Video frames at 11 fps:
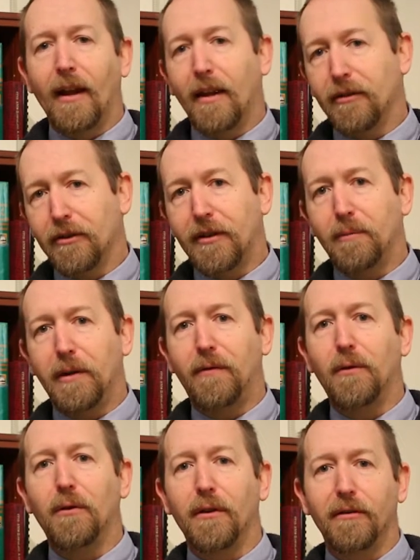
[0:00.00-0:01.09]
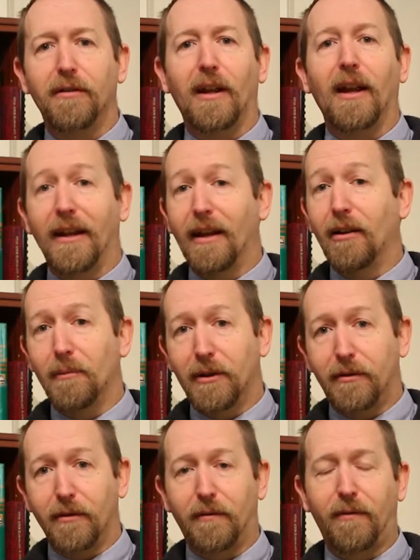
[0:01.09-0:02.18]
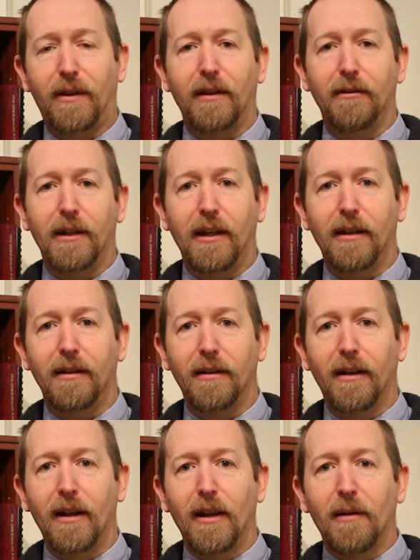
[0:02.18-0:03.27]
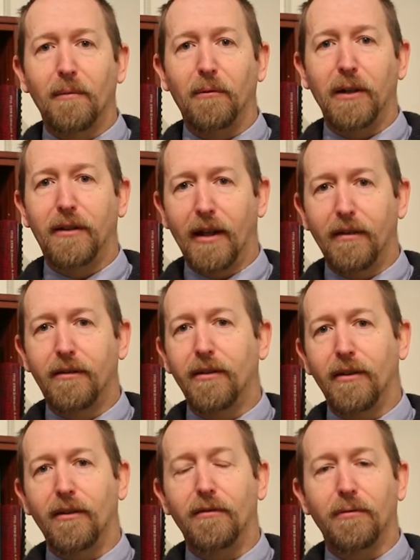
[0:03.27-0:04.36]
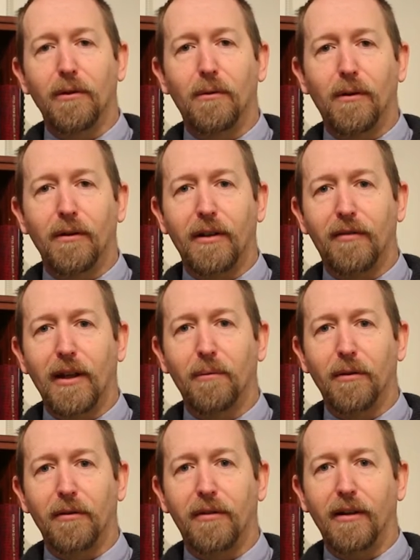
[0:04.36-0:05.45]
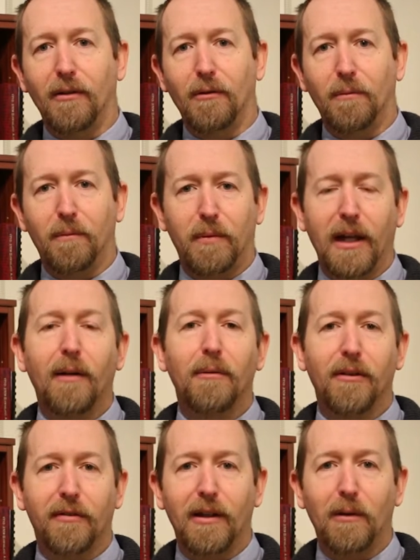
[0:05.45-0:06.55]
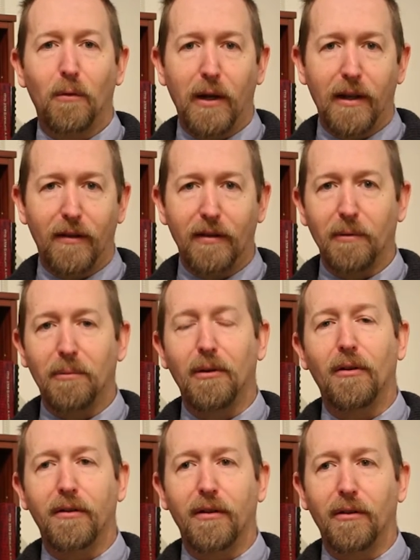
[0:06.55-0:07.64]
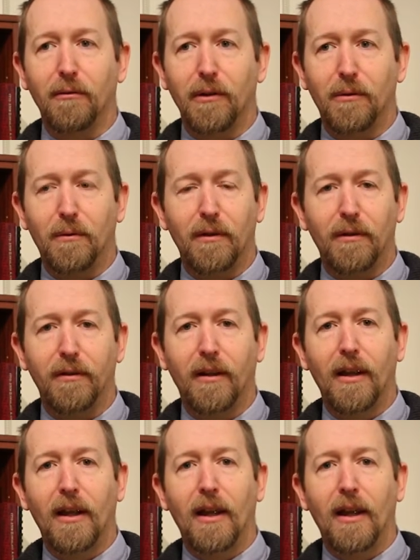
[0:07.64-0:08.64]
As I said before, there is an element of theory in it, but we tend to use real world examples, so you'll be able to see where this applies in the real world.